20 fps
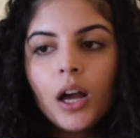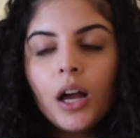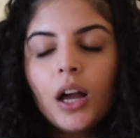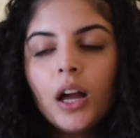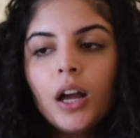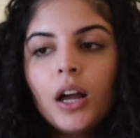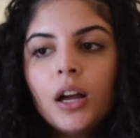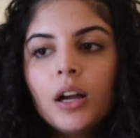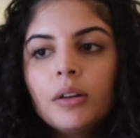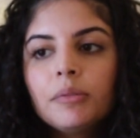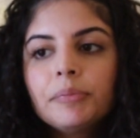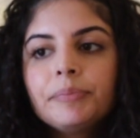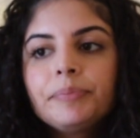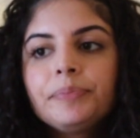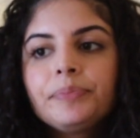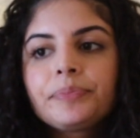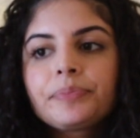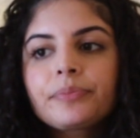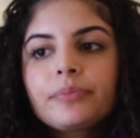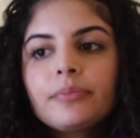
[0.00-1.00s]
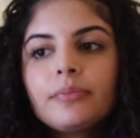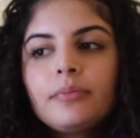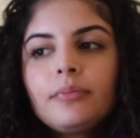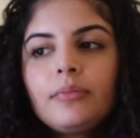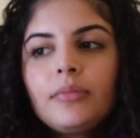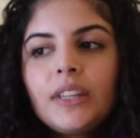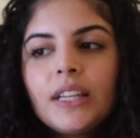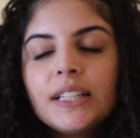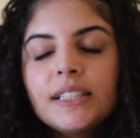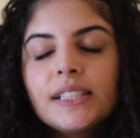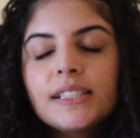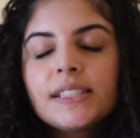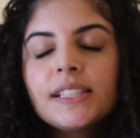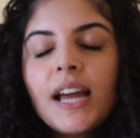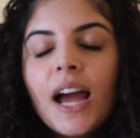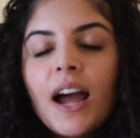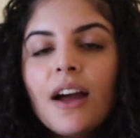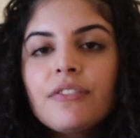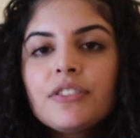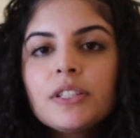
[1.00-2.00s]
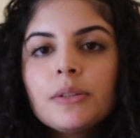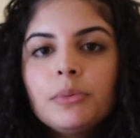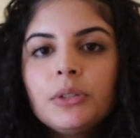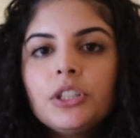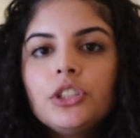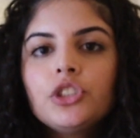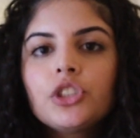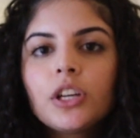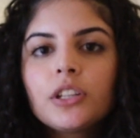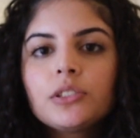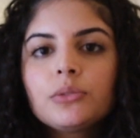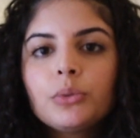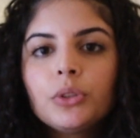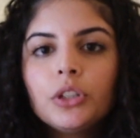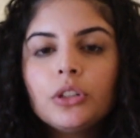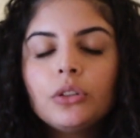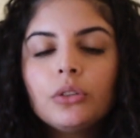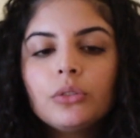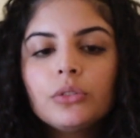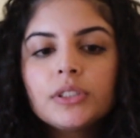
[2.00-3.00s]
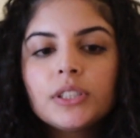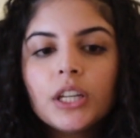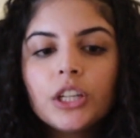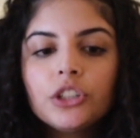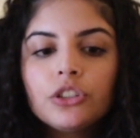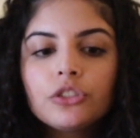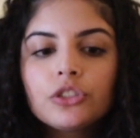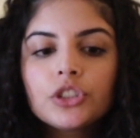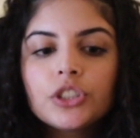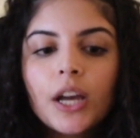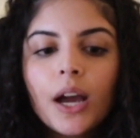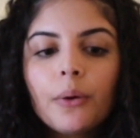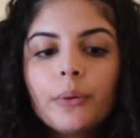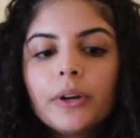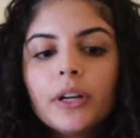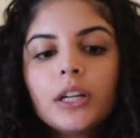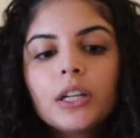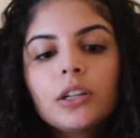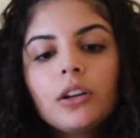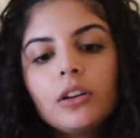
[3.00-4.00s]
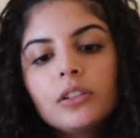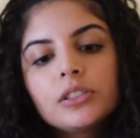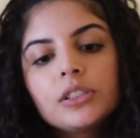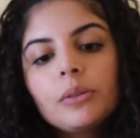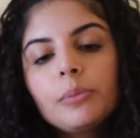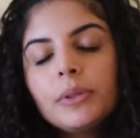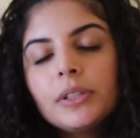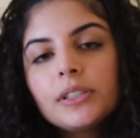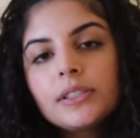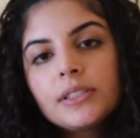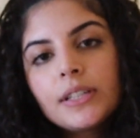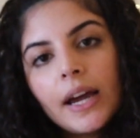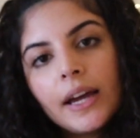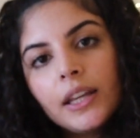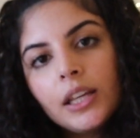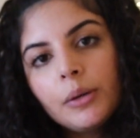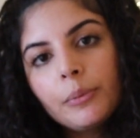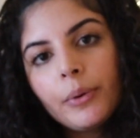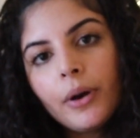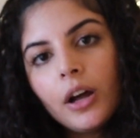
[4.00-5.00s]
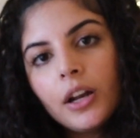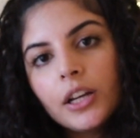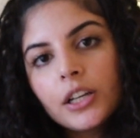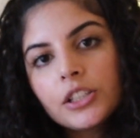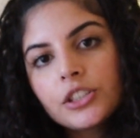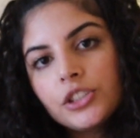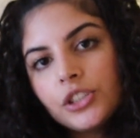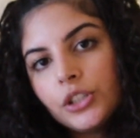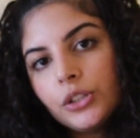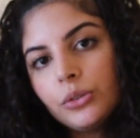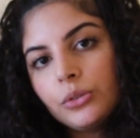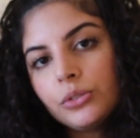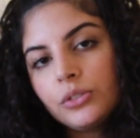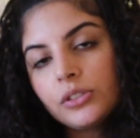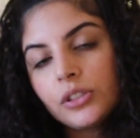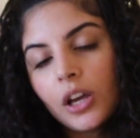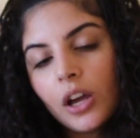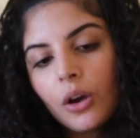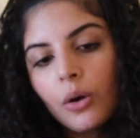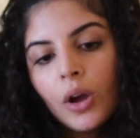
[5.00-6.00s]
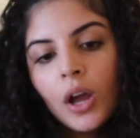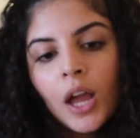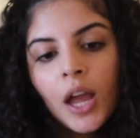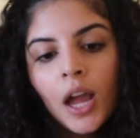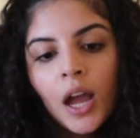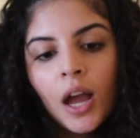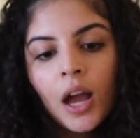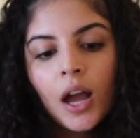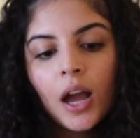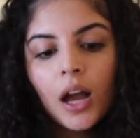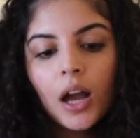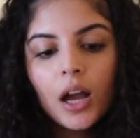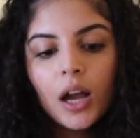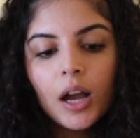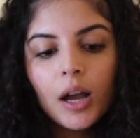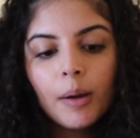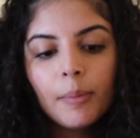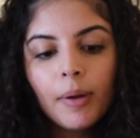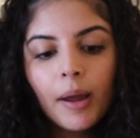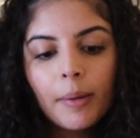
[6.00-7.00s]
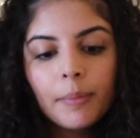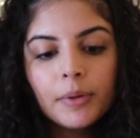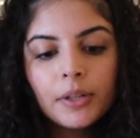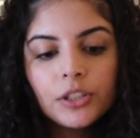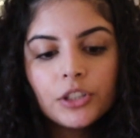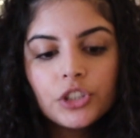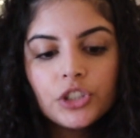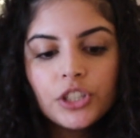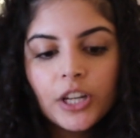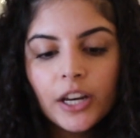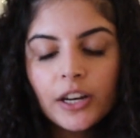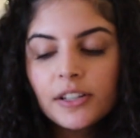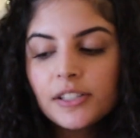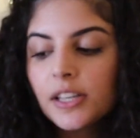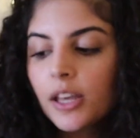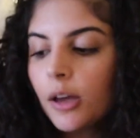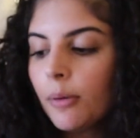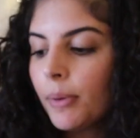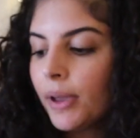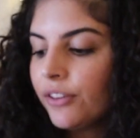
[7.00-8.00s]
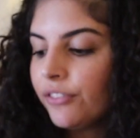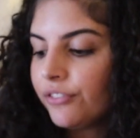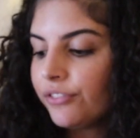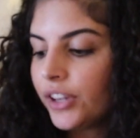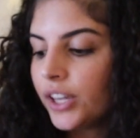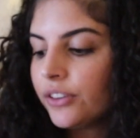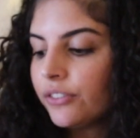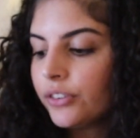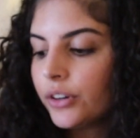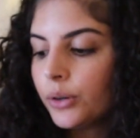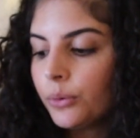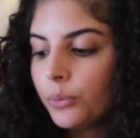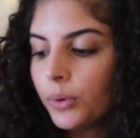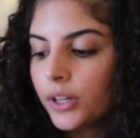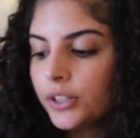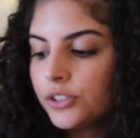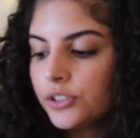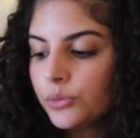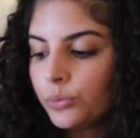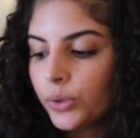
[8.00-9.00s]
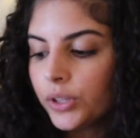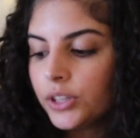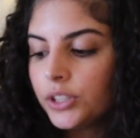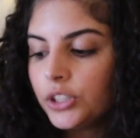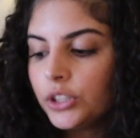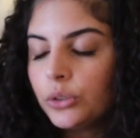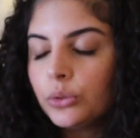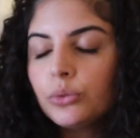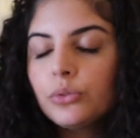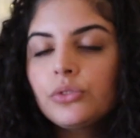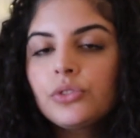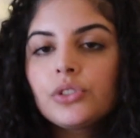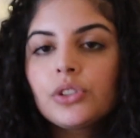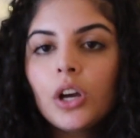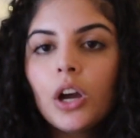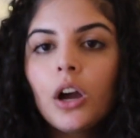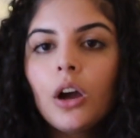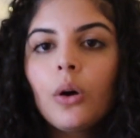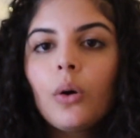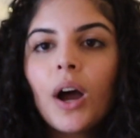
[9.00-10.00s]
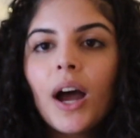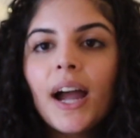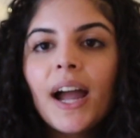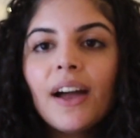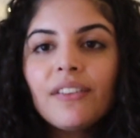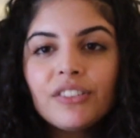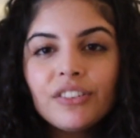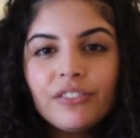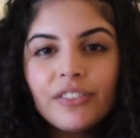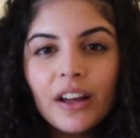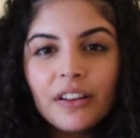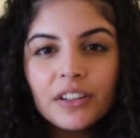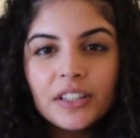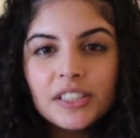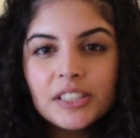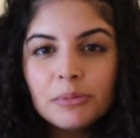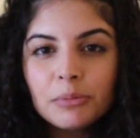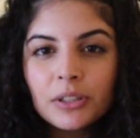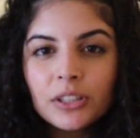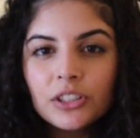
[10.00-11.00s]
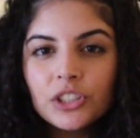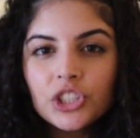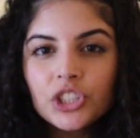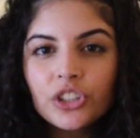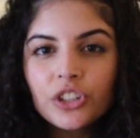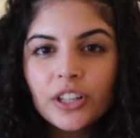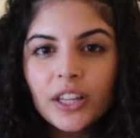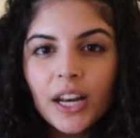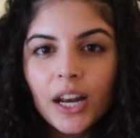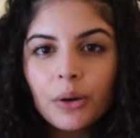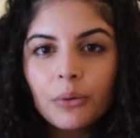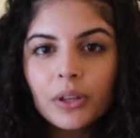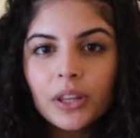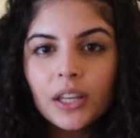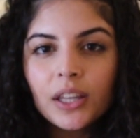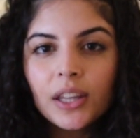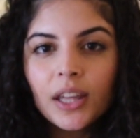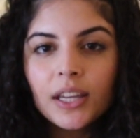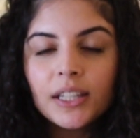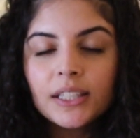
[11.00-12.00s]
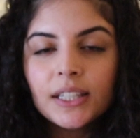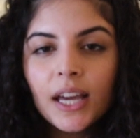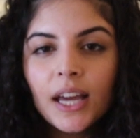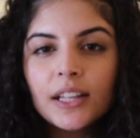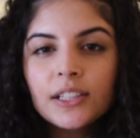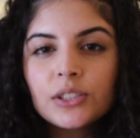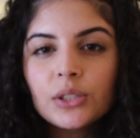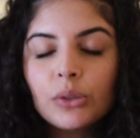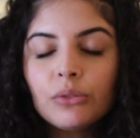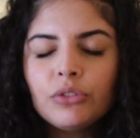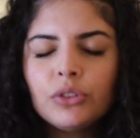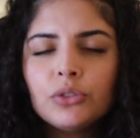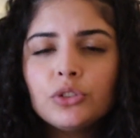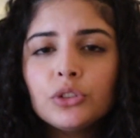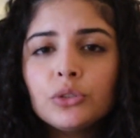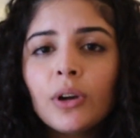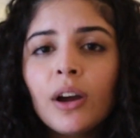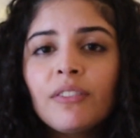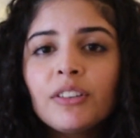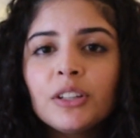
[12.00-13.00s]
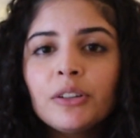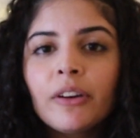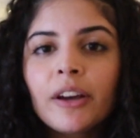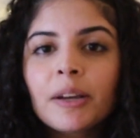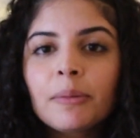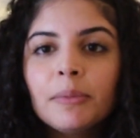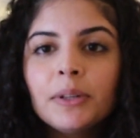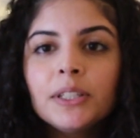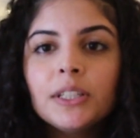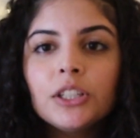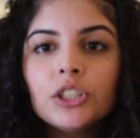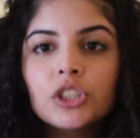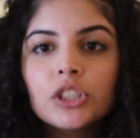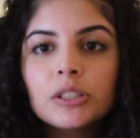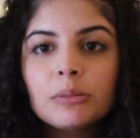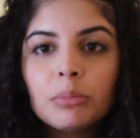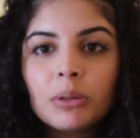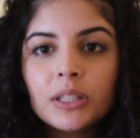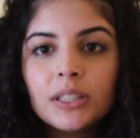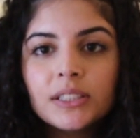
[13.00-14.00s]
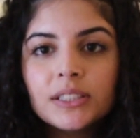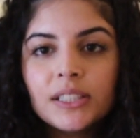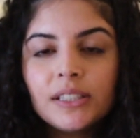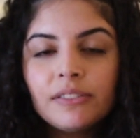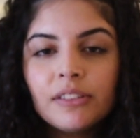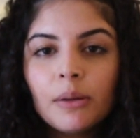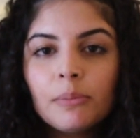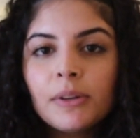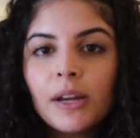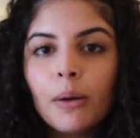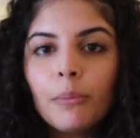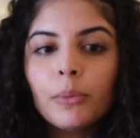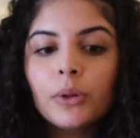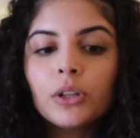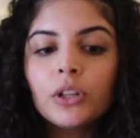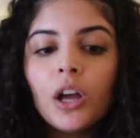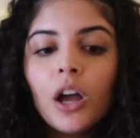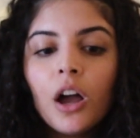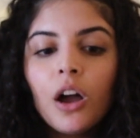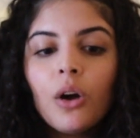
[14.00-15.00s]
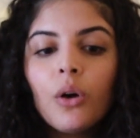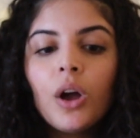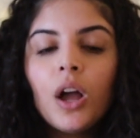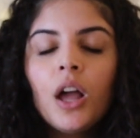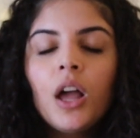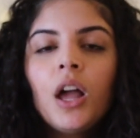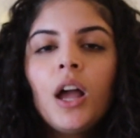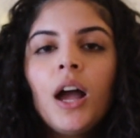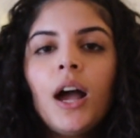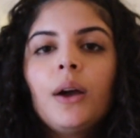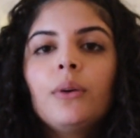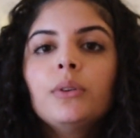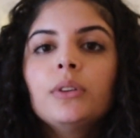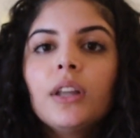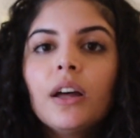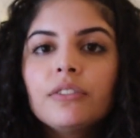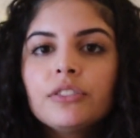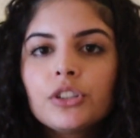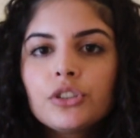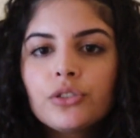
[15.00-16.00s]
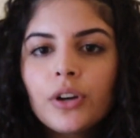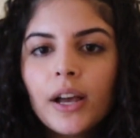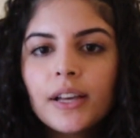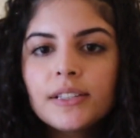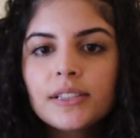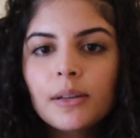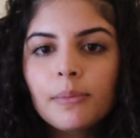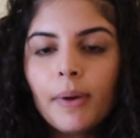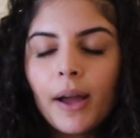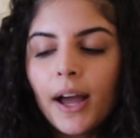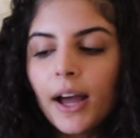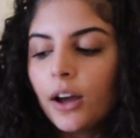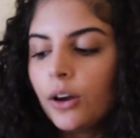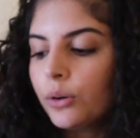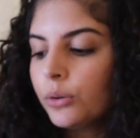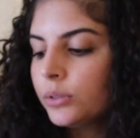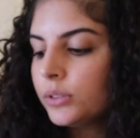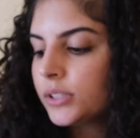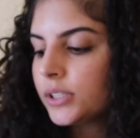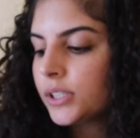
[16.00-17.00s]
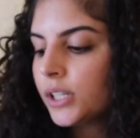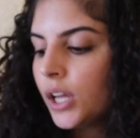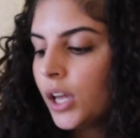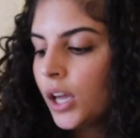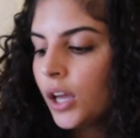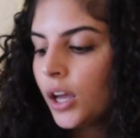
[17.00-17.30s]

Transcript: It doesn't have to be just what you use in your shower. It can also be styling products too. So I'm going to share some of my favorite ones with you. So I haven't found a deep conditioner that I really like yet. So if you do have any recommendations, please leave them down below. I would love to try some out.